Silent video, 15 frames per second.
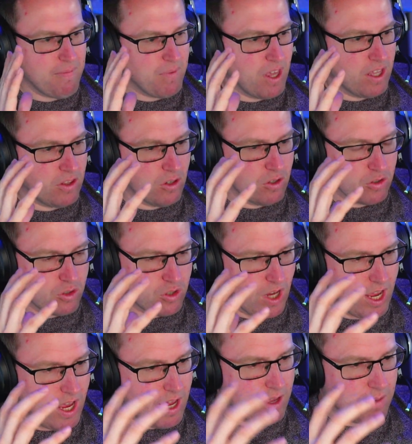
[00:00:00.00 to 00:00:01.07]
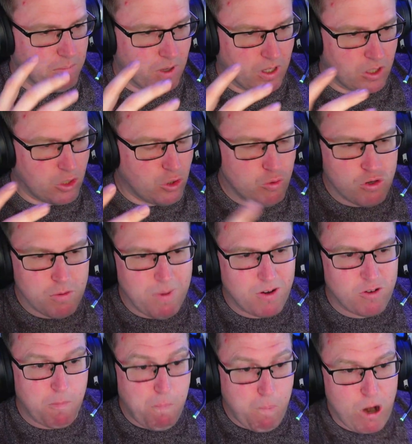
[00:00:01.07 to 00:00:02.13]
There's a huge amount
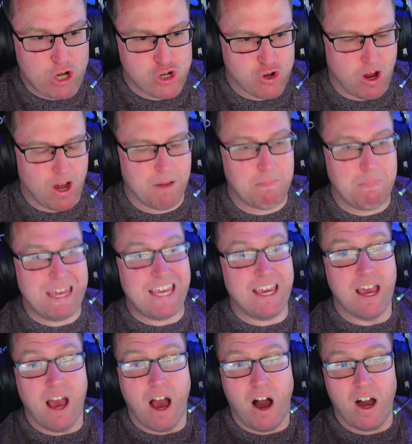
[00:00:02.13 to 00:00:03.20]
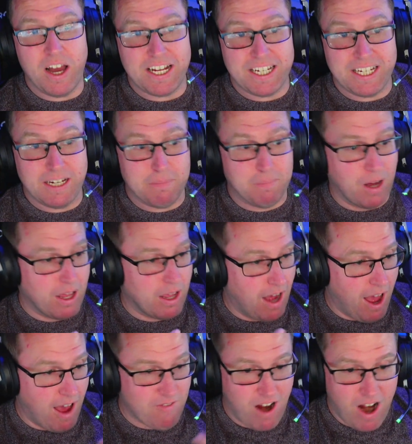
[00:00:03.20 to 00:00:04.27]
of pressure on me. I
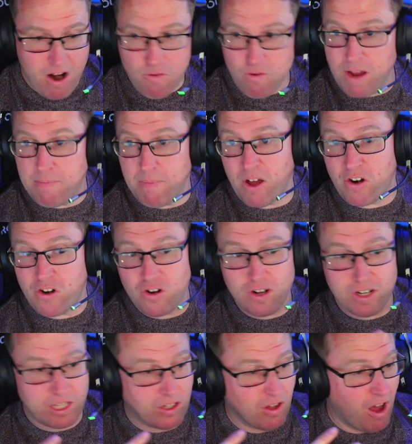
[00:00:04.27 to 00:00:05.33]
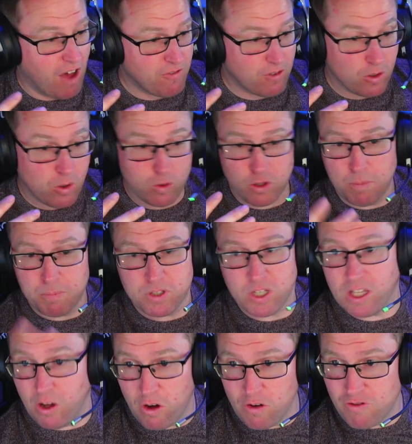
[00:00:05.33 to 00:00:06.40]
have a heart rate monitor that often goes up
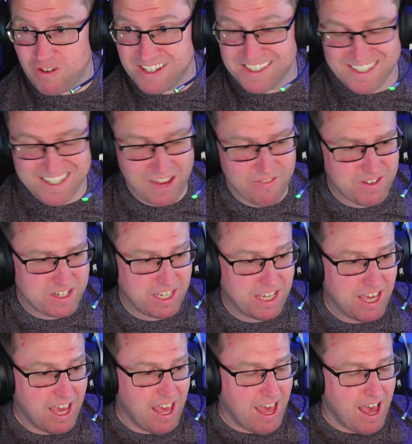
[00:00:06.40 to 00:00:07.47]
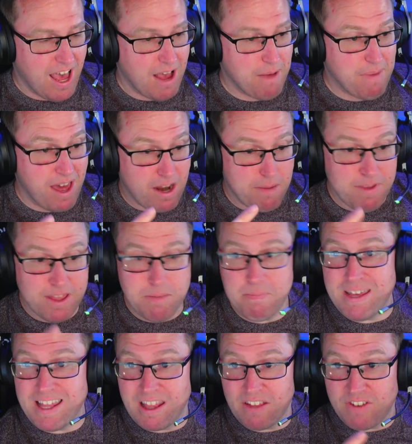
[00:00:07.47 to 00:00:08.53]
to 170, and I'm in the
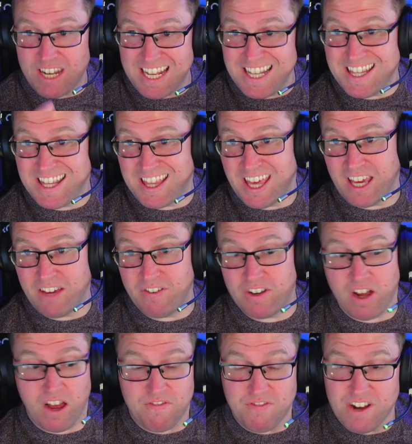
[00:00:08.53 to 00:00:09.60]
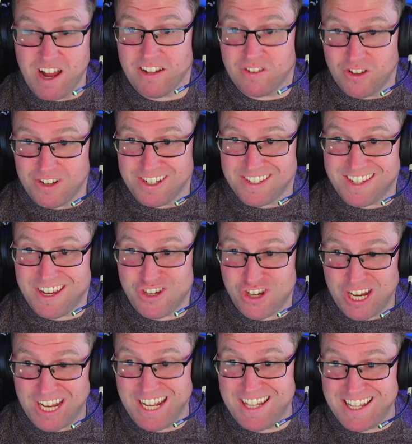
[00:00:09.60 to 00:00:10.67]
middle of it, in the thick of it. I've not done a session
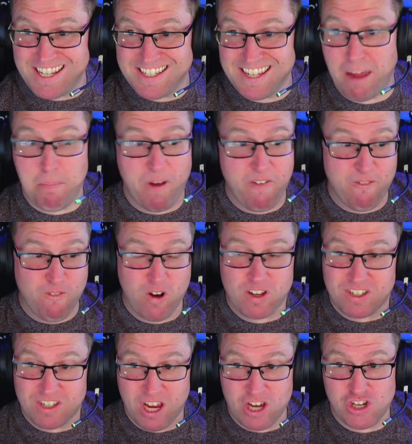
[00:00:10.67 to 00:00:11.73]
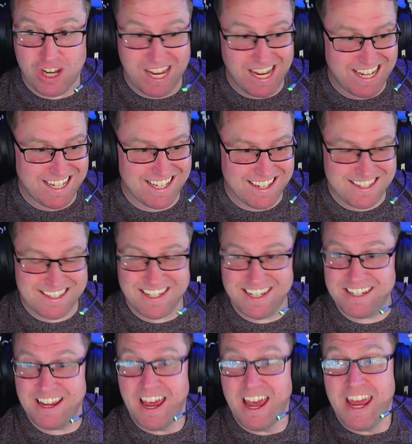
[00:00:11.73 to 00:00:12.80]
in this yet. My first session in this
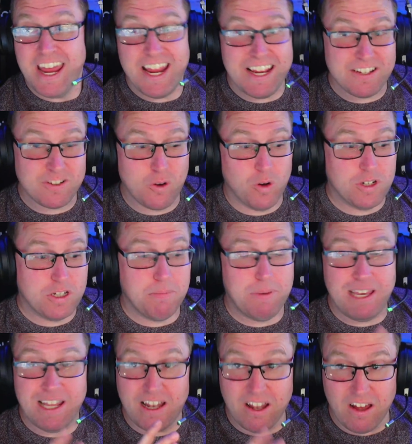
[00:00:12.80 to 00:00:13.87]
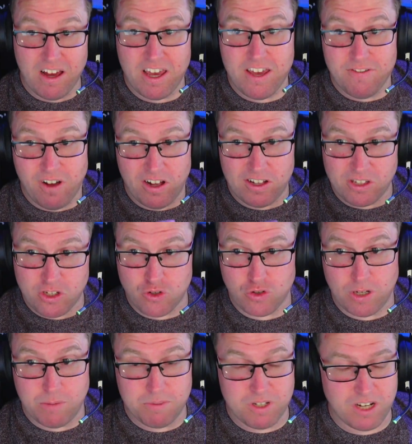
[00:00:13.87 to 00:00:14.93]
seat is going to be live on
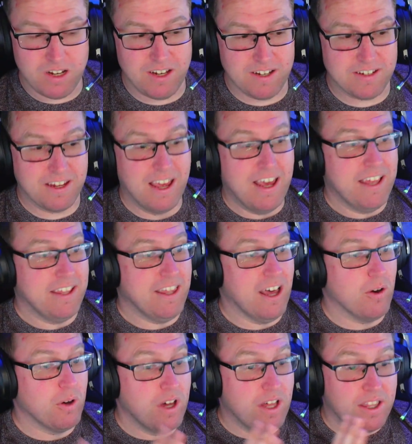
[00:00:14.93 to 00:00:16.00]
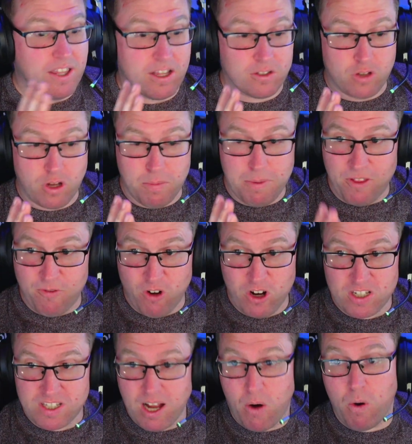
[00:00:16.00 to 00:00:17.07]
stream tonight. Now, going to be the
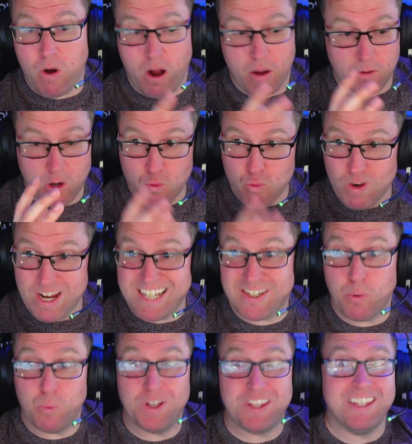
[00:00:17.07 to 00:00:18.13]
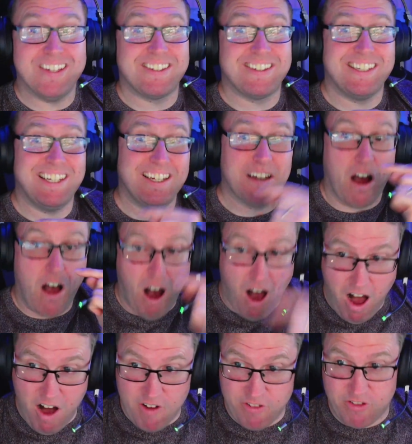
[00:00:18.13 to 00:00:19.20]
first hour, I'm going to race with this seat
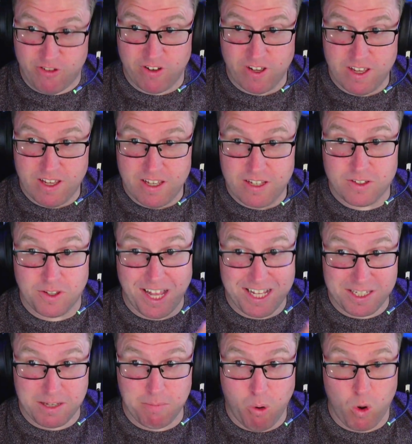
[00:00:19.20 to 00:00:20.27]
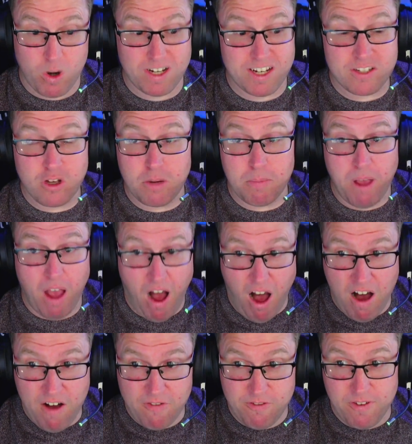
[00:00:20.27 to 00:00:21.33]
off. So that's important. It's going to be
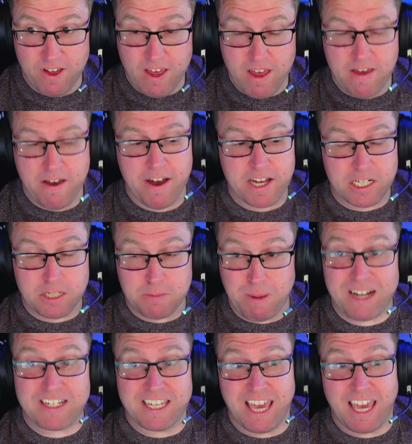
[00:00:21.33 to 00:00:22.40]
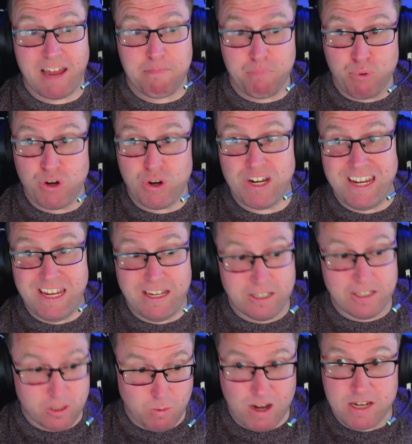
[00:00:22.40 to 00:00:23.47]
off. I expect to get pretty
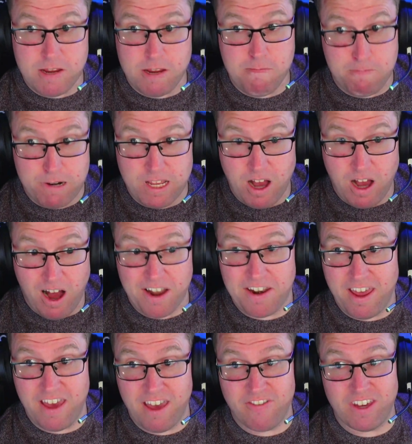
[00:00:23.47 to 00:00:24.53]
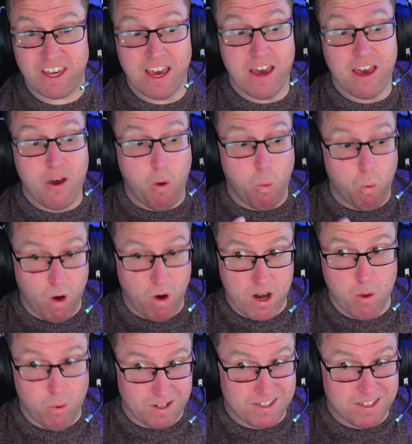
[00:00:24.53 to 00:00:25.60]
sweaty, pretty hot and heavy. What I
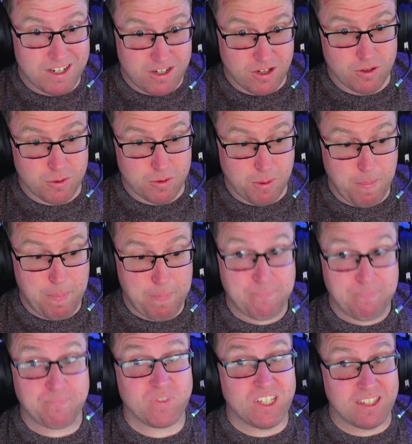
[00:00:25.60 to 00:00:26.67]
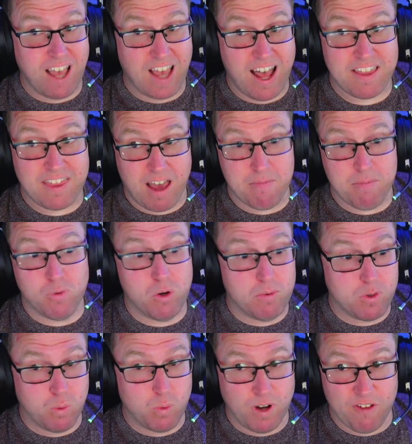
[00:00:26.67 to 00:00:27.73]
want to do is at that
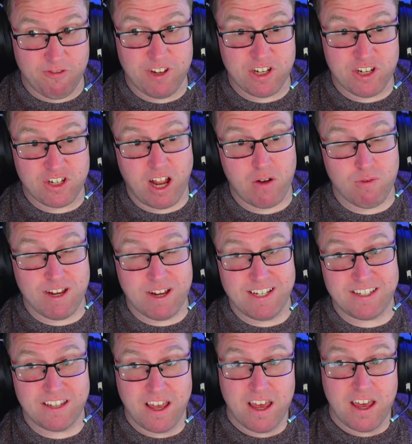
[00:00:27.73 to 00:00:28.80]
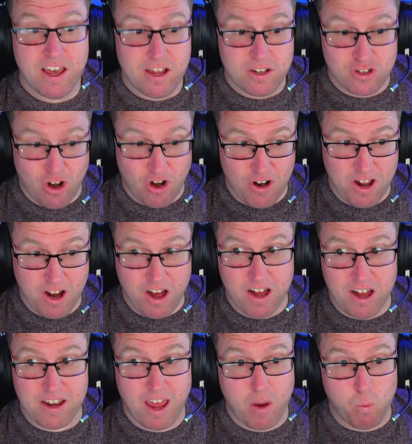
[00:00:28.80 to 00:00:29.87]
moment when I finish that race, turn it
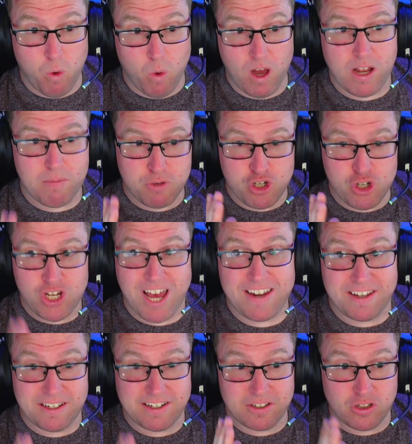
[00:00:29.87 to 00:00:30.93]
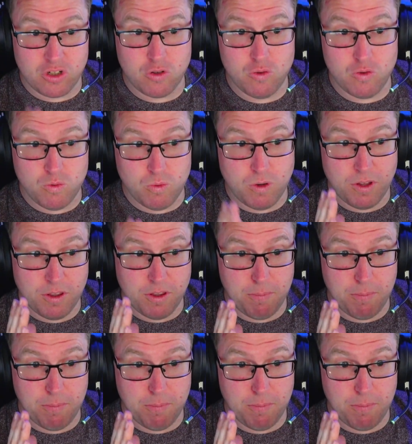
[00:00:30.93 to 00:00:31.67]
on, and while I'm chatting to the